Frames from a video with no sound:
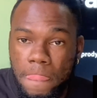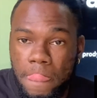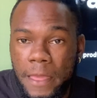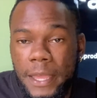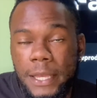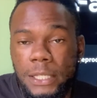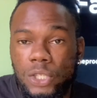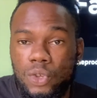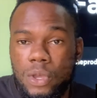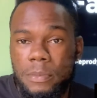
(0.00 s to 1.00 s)
You
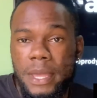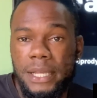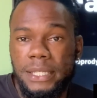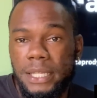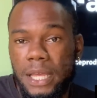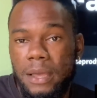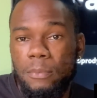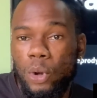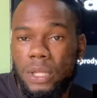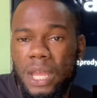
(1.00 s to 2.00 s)
see me and say,
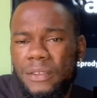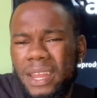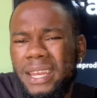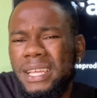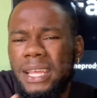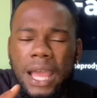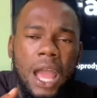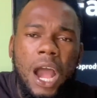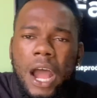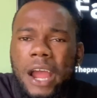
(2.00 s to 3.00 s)
but
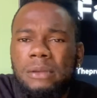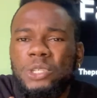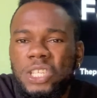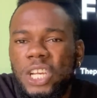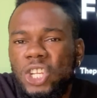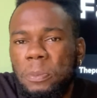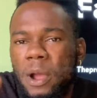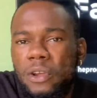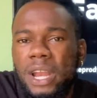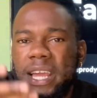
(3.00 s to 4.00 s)
I'm just a drop a
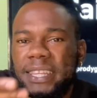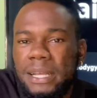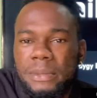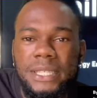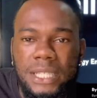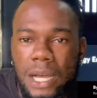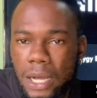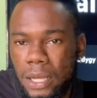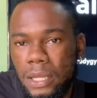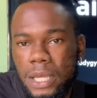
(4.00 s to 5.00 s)
relatable
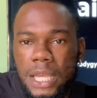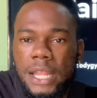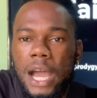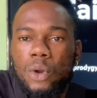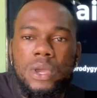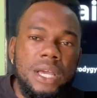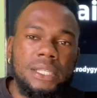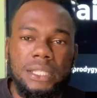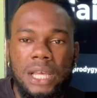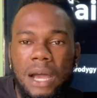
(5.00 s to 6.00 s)
song. Either way
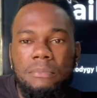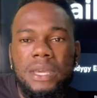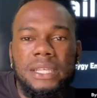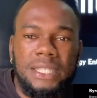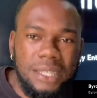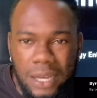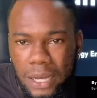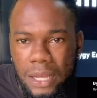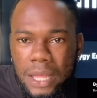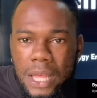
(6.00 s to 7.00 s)
is a big
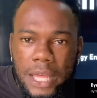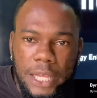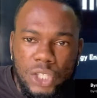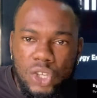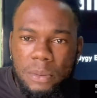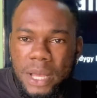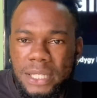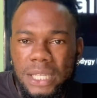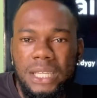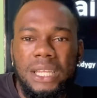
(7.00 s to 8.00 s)
song. You see me and
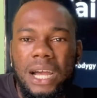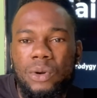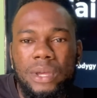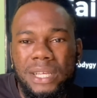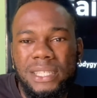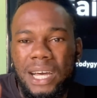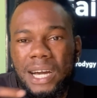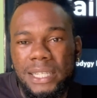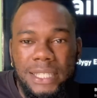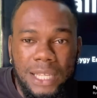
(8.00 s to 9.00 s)
say, either way is a
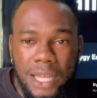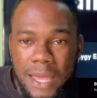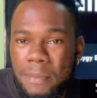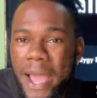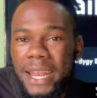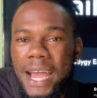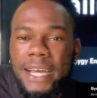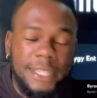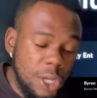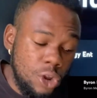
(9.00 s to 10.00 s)
hot song. It might
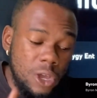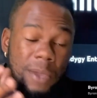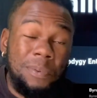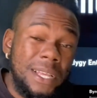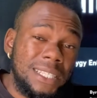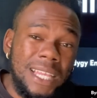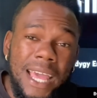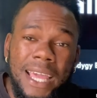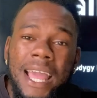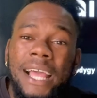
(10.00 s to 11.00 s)
not tear down the place
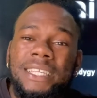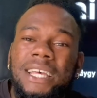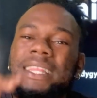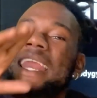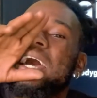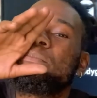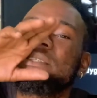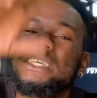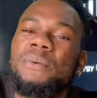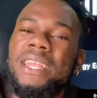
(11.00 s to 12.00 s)
like, so tell up,
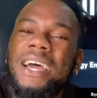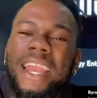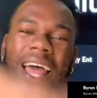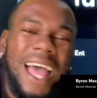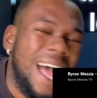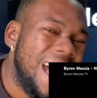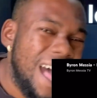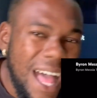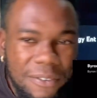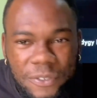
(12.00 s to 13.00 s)
say we no
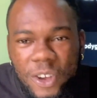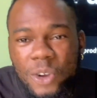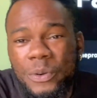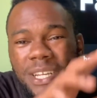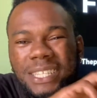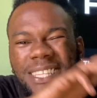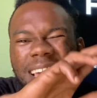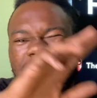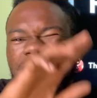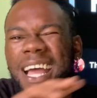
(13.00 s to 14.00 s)
laugh, we no
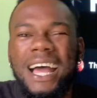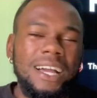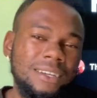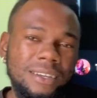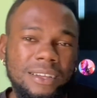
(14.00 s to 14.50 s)
take talk,